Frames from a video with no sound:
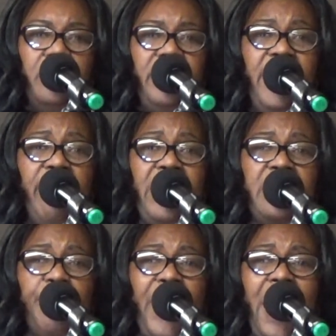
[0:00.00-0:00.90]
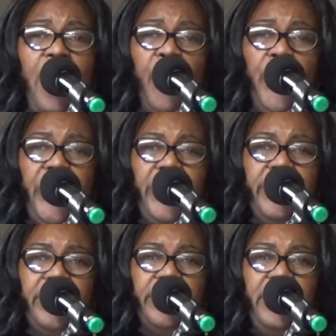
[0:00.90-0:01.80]
There is power
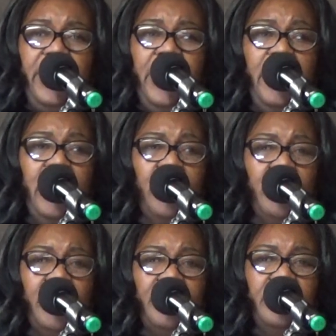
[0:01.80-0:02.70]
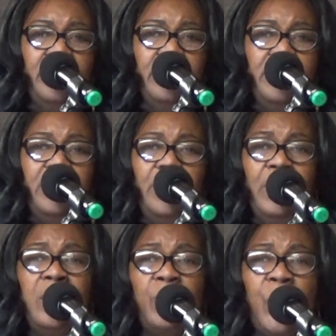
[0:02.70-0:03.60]
in you.
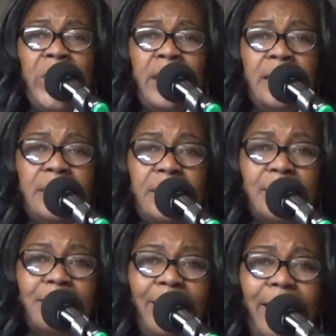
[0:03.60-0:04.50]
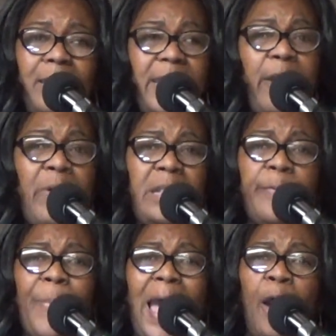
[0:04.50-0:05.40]
Little ones, there
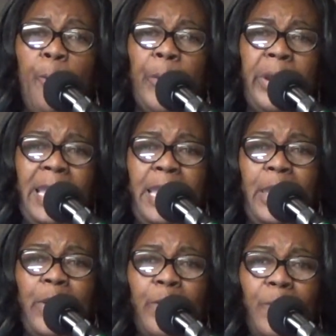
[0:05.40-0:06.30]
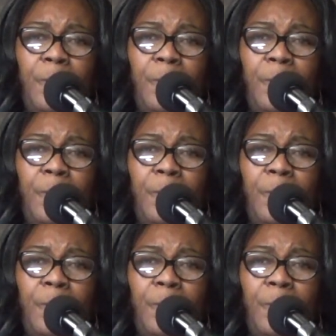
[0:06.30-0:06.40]
is power in you.